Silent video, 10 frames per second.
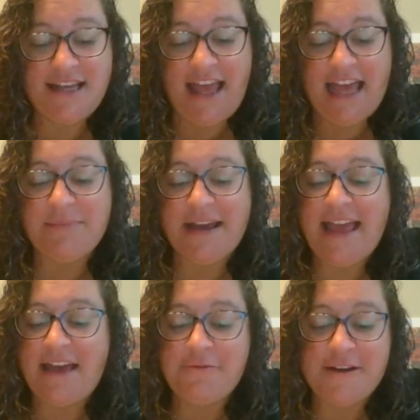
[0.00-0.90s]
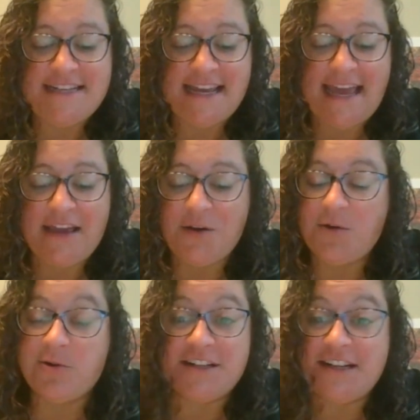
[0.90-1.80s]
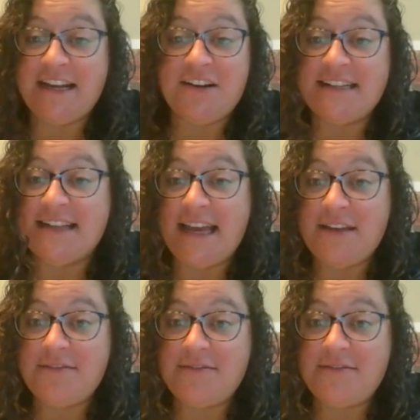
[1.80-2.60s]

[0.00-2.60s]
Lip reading: and my everyday, ordinary life,